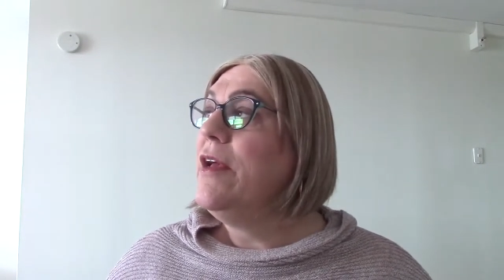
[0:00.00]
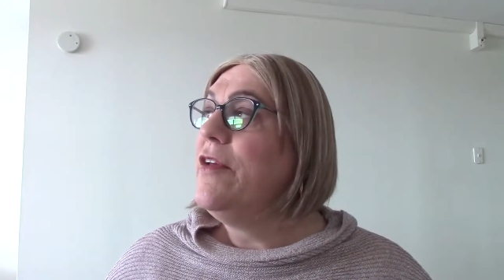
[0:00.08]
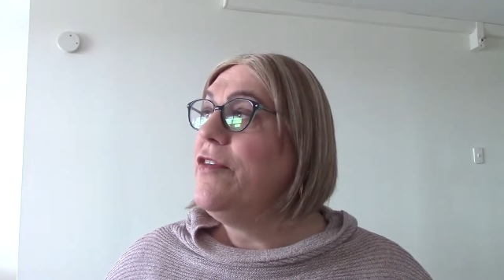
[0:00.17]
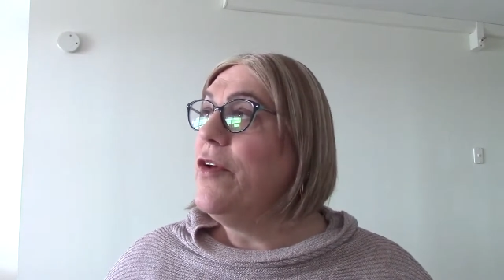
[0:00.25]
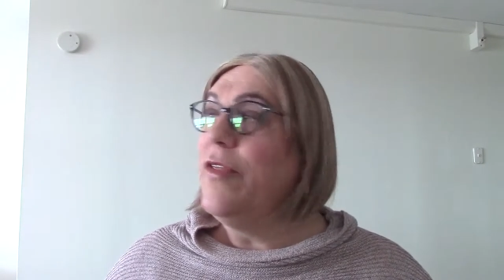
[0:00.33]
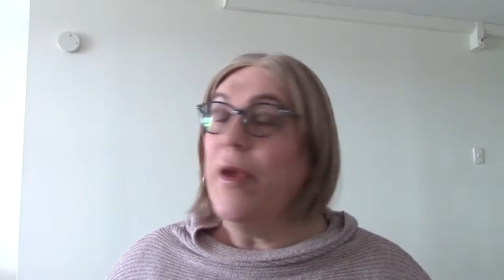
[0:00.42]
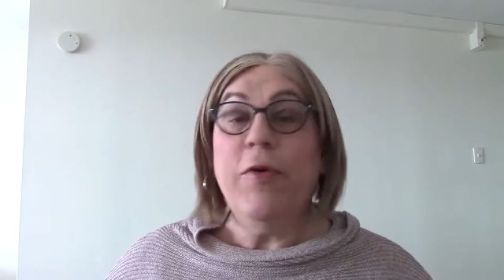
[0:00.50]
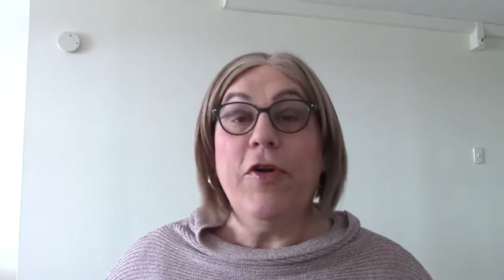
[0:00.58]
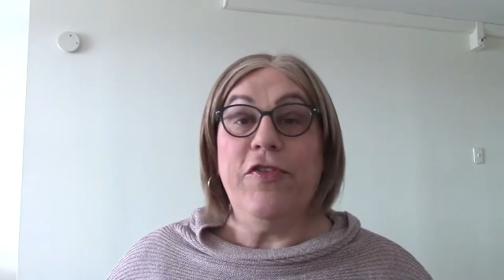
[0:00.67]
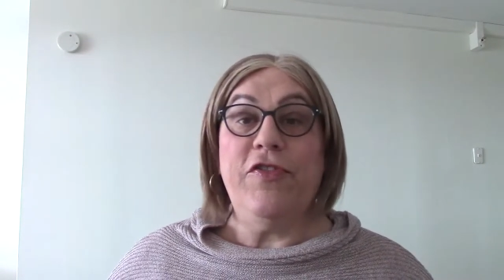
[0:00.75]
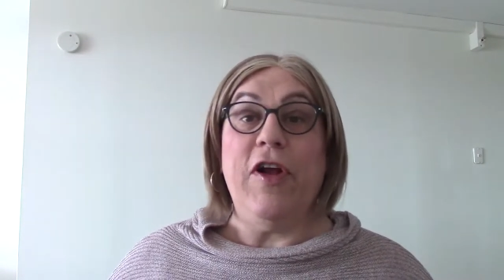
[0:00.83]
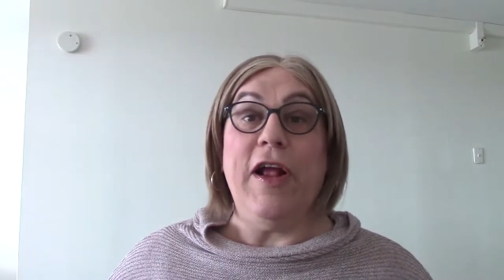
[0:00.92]
So they were
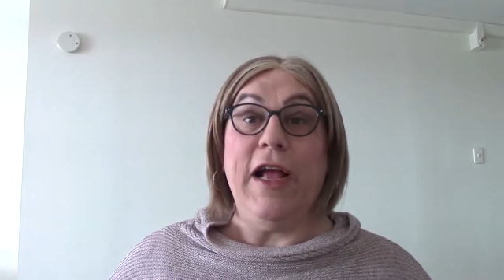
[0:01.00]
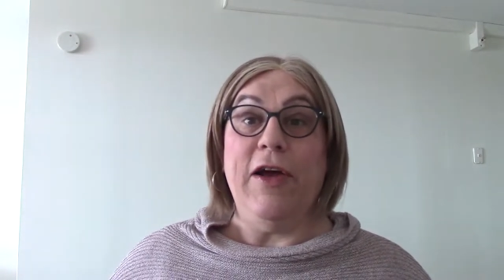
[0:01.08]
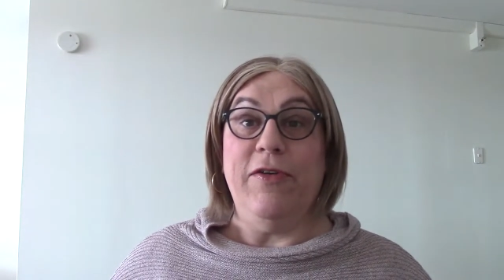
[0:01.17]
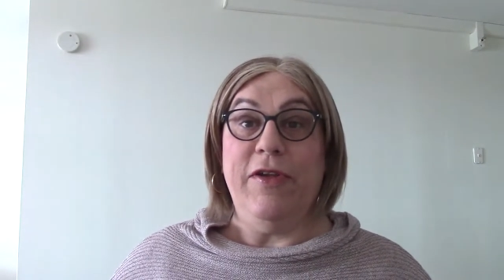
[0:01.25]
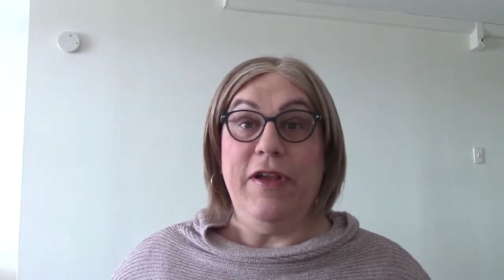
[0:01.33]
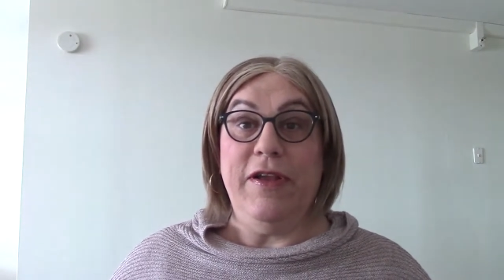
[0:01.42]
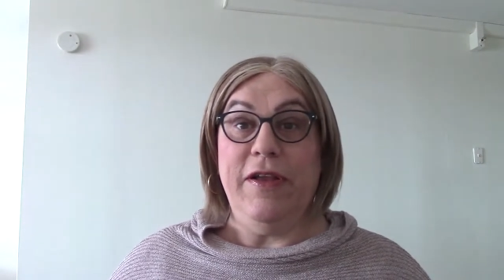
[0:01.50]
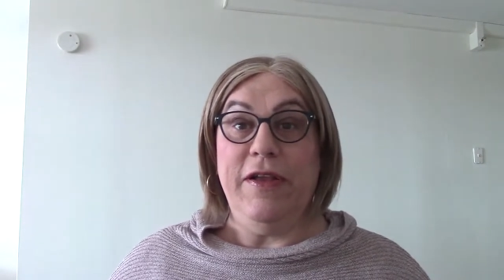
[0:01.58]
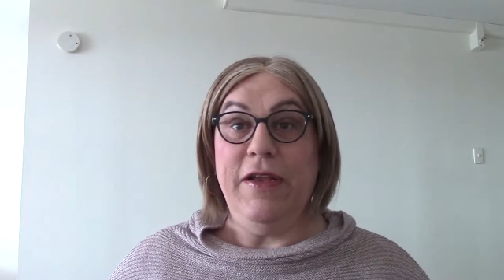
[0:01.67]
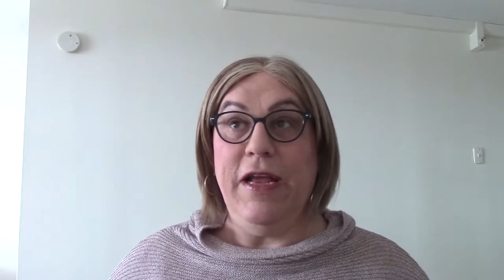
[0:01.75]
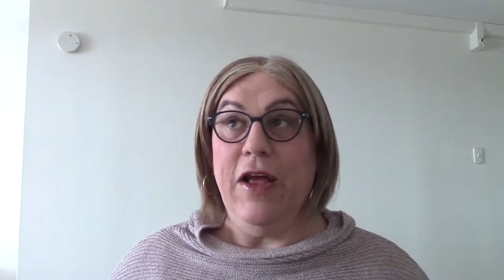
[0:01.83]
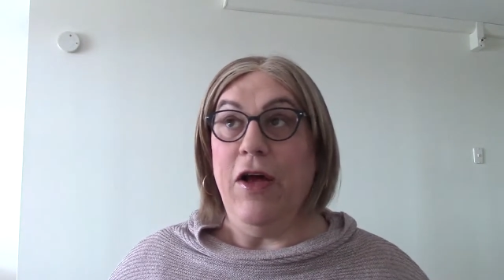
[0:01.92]
going to strike out
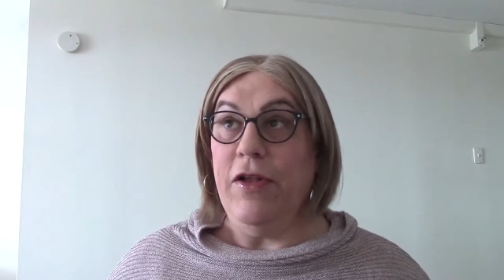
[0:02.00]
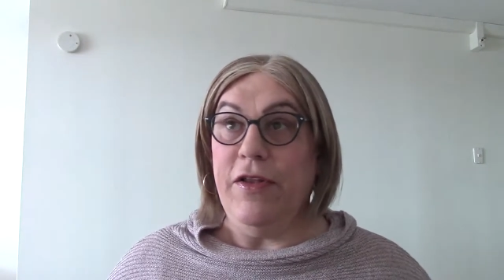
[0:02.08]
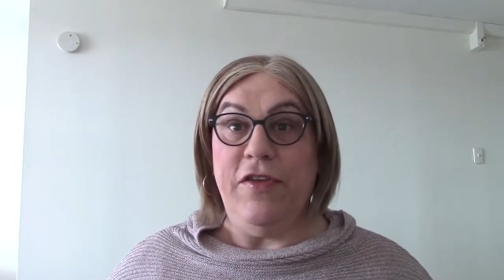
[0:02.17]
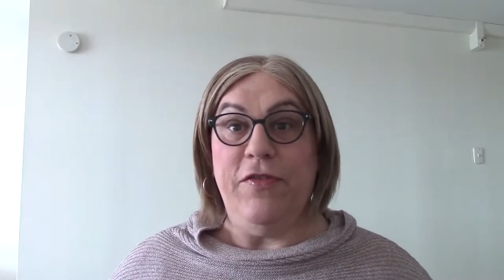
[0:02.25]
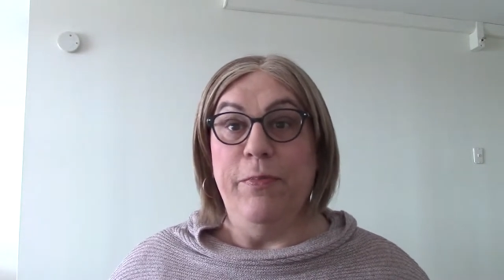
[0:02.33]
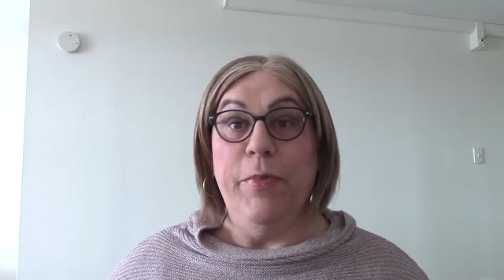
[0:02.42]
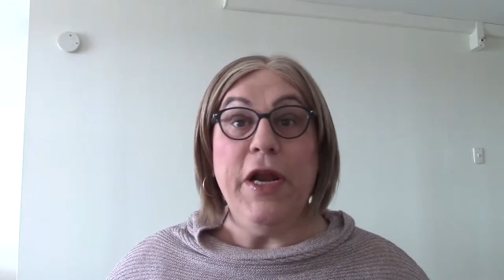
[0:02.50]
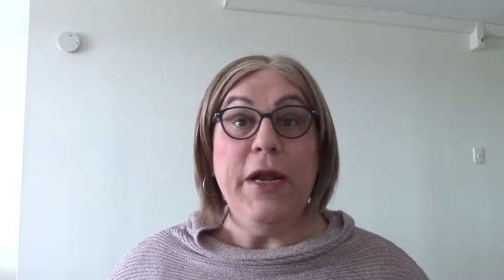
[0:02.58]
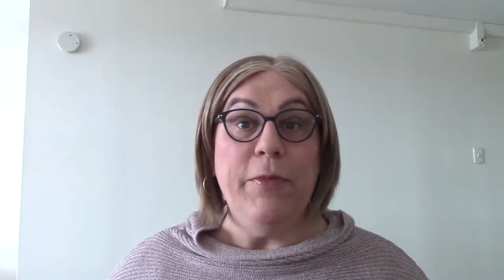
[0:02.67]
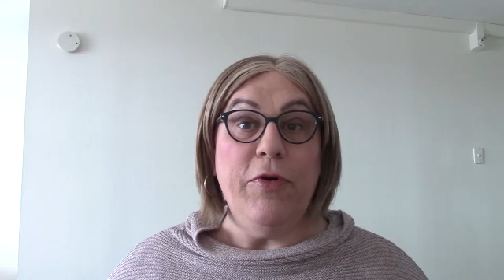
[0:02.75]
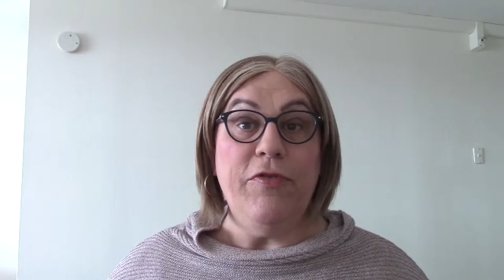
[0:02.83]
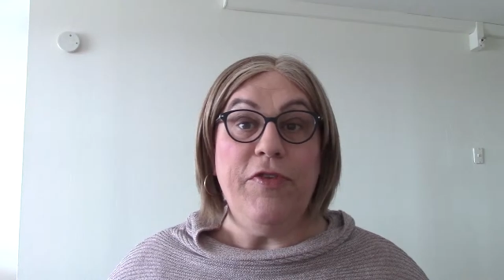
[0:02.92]
on this buddy
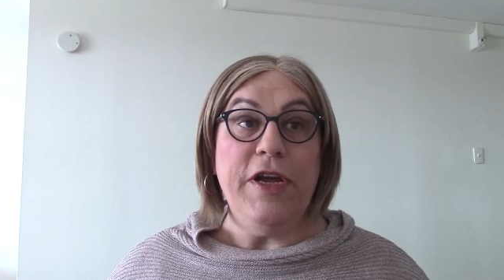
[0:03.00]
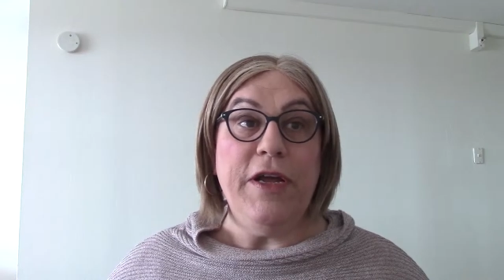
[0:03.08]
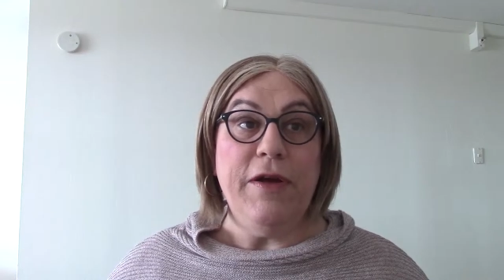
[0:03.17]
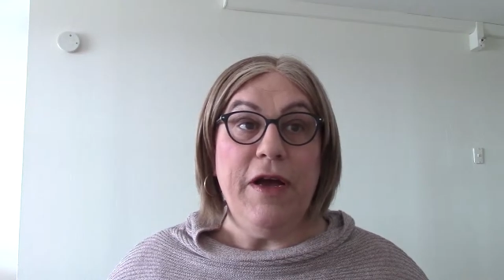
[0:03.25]
movie.